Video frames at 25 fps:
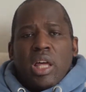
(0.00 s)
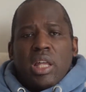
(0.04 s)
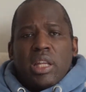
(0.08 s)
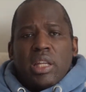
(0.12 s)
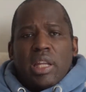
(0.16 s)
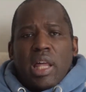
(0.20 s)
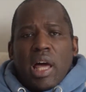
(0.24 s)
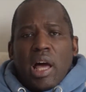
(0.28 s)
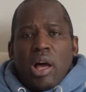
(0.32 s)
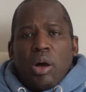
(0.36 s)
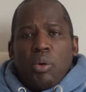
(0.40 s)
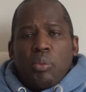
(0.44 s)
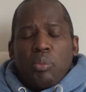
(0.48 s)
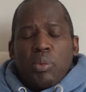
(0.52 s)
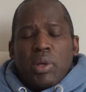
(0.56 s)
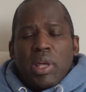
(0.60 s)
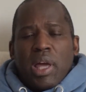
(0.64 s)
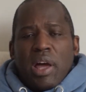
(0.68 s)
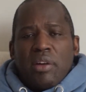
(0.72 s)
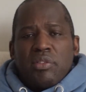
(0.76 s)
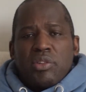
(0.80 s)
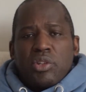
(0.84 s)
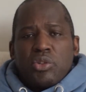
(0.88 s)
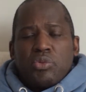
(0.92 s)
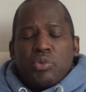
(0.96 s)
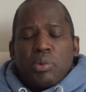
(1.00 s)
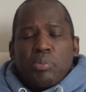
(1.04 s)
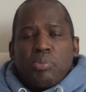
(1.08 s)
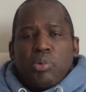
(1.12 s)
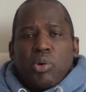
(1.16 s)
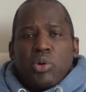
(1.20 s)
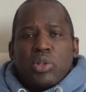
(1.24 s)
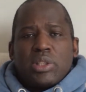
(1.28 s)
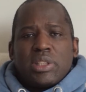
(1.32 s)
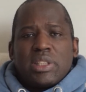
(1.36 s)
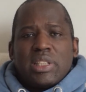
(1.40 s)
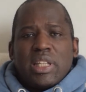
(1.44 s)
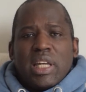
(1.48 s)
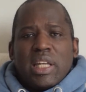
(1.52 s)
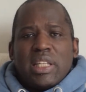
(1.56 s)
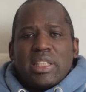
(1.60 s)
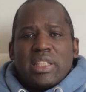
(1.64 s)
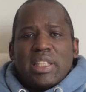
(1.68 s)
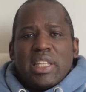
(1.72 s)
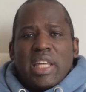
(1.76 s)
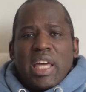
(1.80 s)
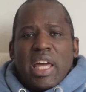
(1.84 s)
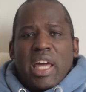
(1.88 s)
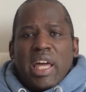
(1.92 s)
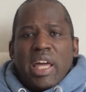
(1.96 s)
Now, we have these reports that
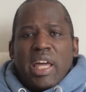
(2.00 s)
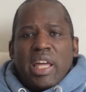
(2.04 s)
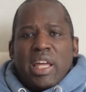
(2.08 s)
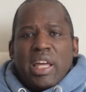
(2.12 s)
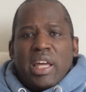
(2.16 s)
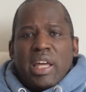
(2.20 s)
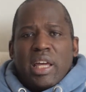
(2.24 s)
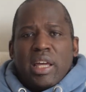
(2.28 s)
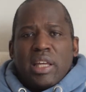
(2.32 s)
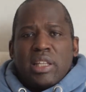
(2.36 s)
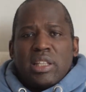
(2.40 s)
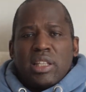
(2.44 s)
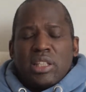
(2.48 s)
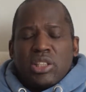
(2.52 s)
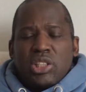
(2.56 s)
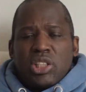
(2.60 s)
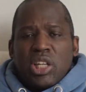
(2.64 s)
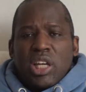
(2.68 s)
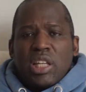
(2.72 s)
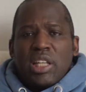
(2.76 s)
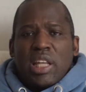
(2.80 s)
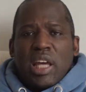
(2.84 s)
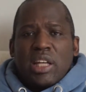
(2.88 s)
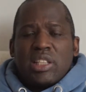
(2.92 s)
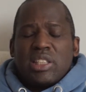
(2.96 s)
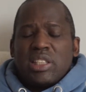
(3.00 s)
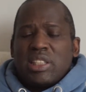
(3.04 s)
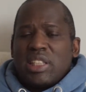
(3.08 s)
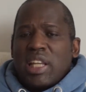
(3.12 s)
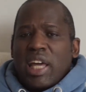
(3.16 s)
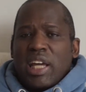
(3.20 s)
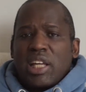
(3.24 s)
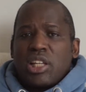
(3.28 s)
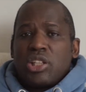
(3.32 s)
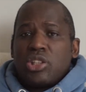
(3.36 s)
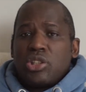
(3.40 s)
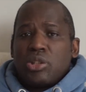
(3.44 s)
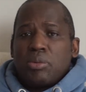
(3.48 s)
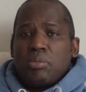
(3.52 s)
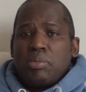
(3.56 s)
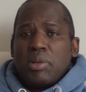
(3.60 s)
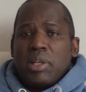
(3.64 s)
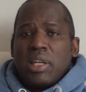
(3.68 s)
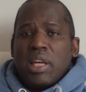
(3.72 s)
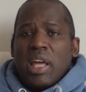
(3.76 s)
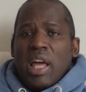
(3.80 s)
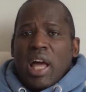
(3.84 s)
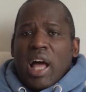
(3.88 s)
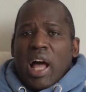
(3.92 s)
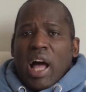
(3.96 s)
their turnout is likely to
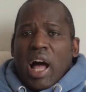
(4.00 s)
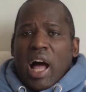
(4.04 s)
be